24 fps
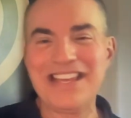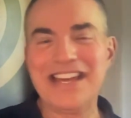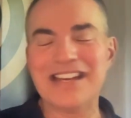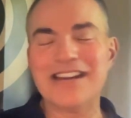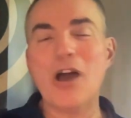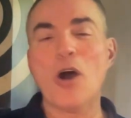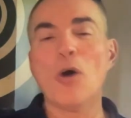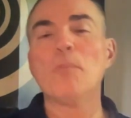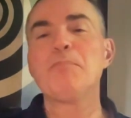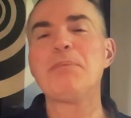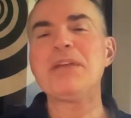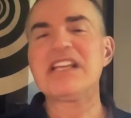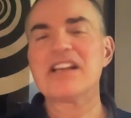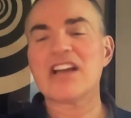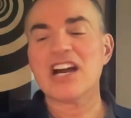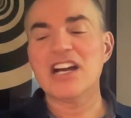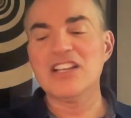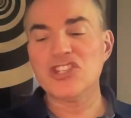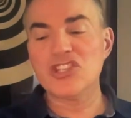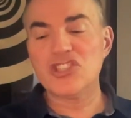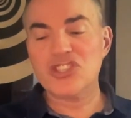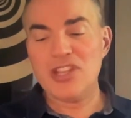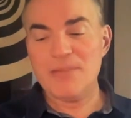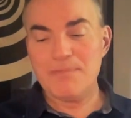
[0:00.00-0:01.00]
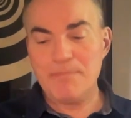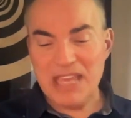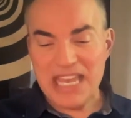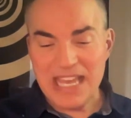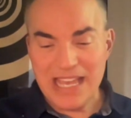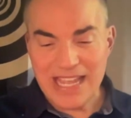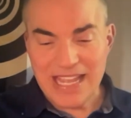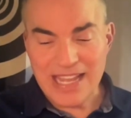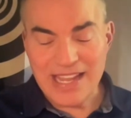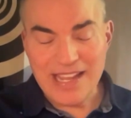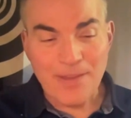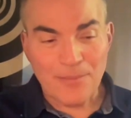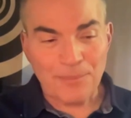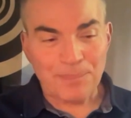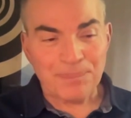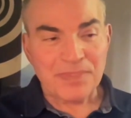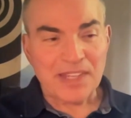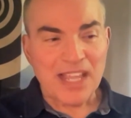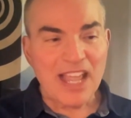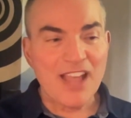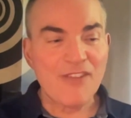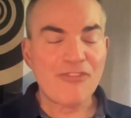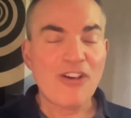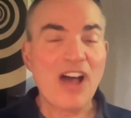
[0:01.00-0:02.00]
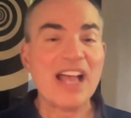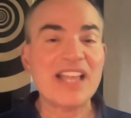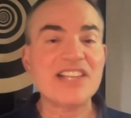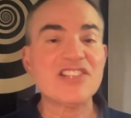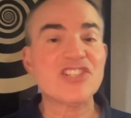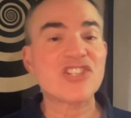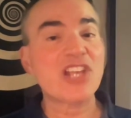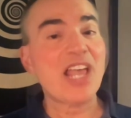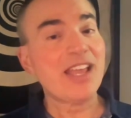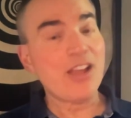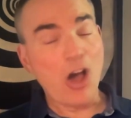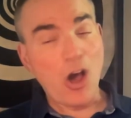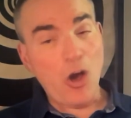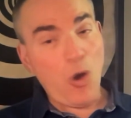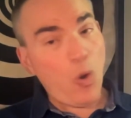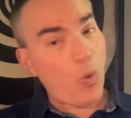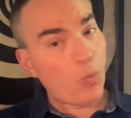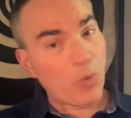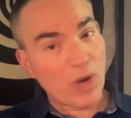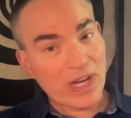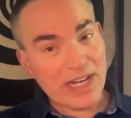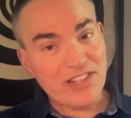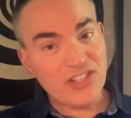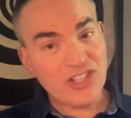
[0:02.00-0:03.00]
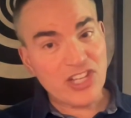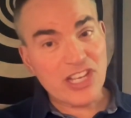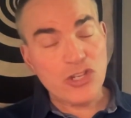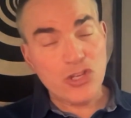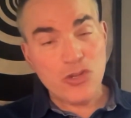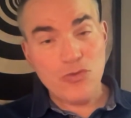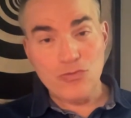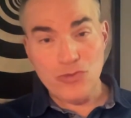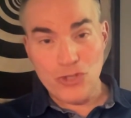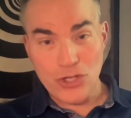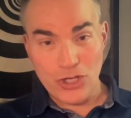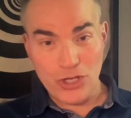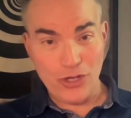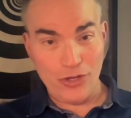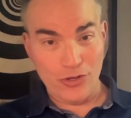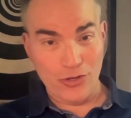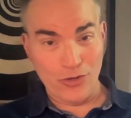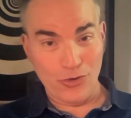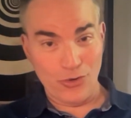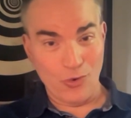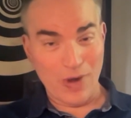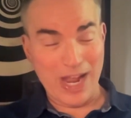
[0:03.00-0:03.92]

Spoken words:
Because to me, if I say, oh, what is it you do?